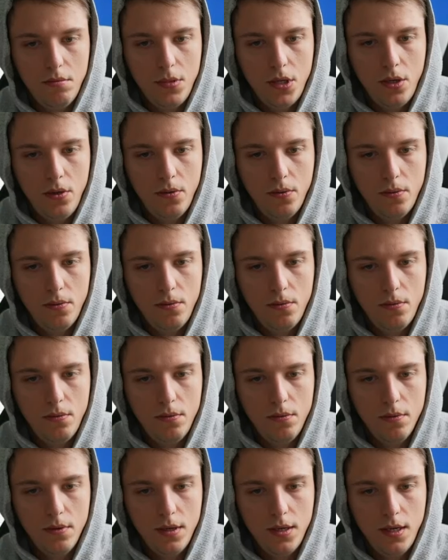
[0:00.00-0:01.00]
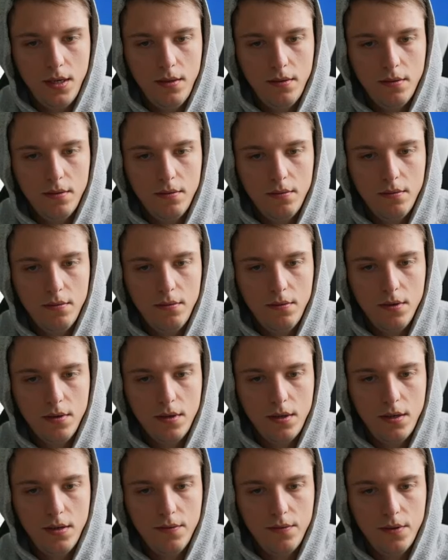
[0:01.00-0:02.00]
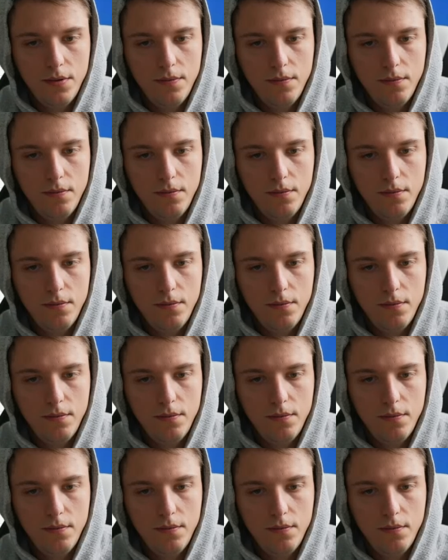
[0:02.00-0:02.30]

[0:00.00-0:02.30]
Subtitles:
Oh, okay. We're going to have to.